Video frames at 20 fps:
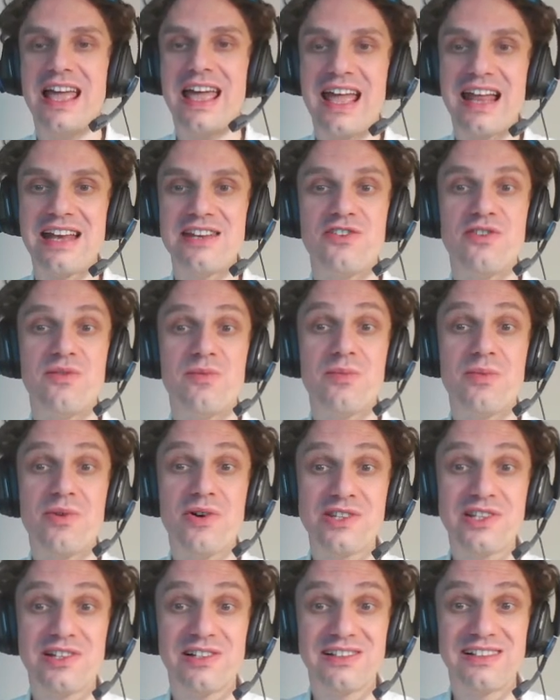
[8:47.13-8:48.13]
and you
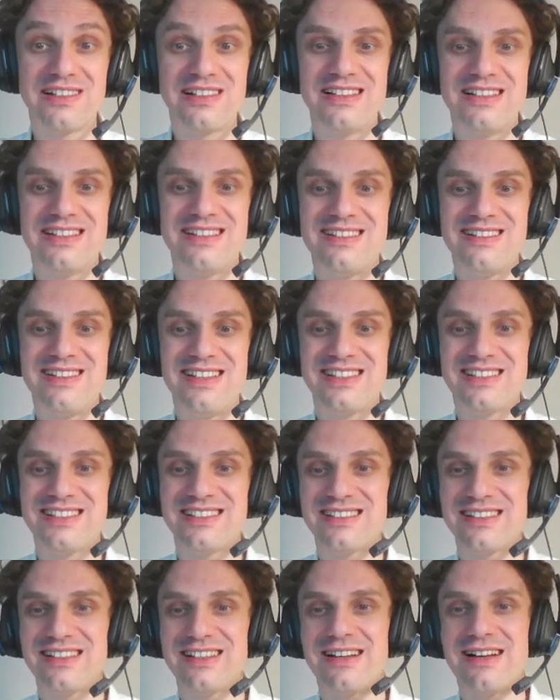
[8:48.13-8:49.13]
model
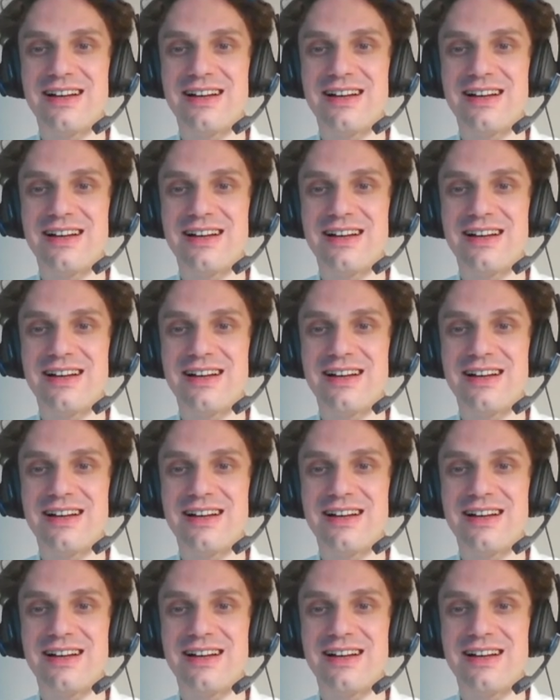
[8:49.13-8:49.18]
this